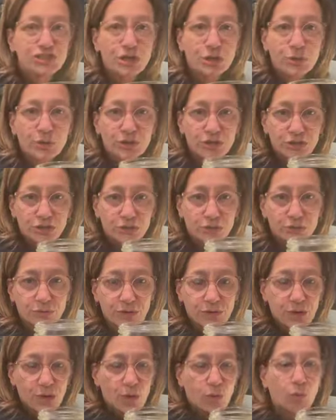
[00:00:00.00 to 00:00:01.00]
show
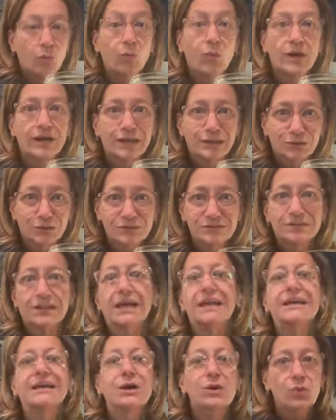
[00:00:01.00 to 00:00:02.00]
you what it
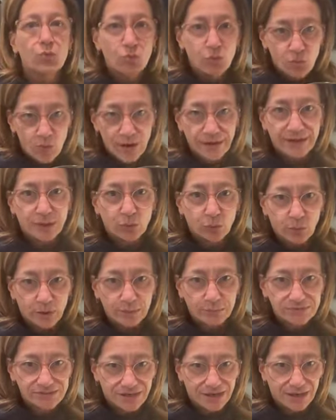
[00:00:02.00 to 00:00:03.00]
looks like when it
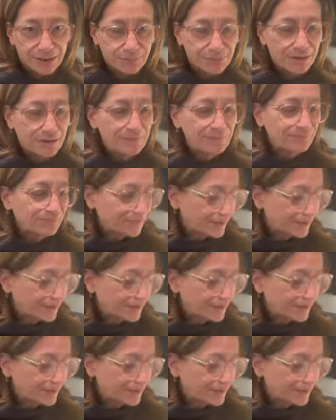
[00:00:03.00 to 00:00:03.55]
whips up.